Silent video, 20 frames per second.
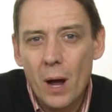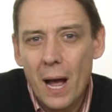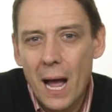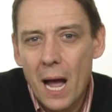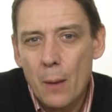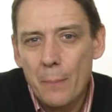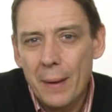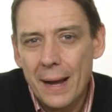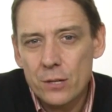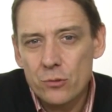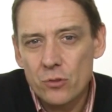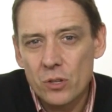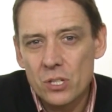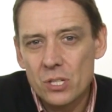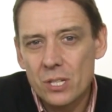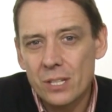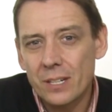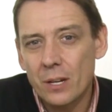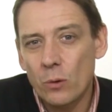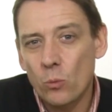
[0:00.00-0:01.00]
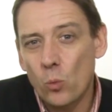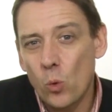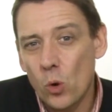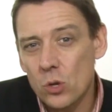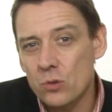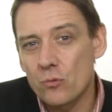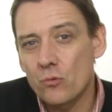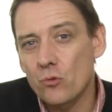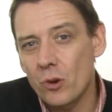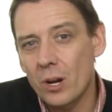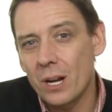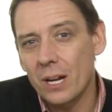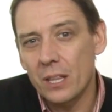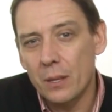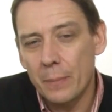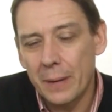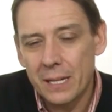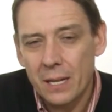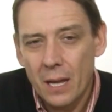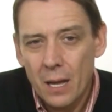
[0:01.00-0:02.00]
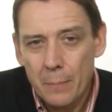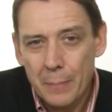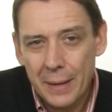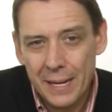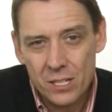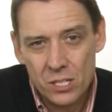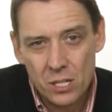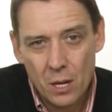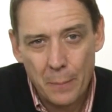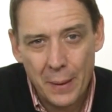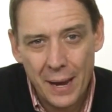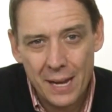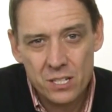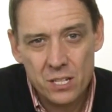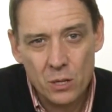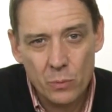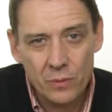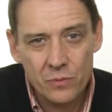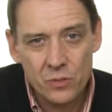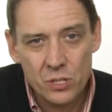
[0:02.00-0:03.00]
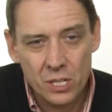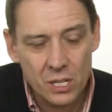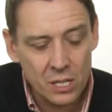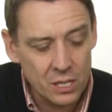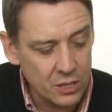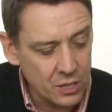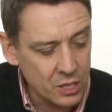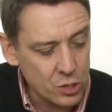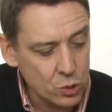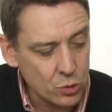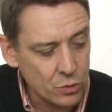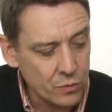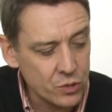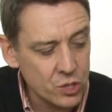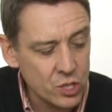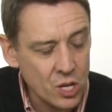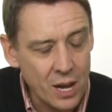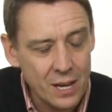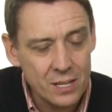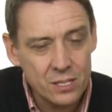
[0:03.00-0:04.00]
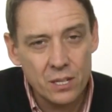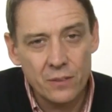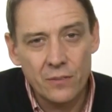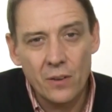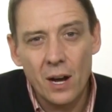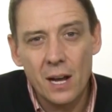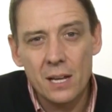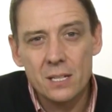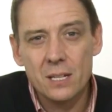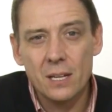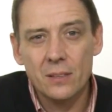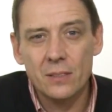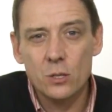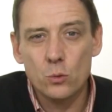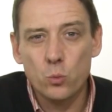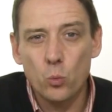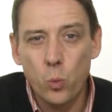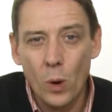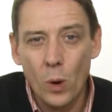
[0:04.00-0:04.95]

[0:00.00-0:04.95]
watt-hour battery and said that it wasn't really the biggest capacity we've seen in this sort of size device and this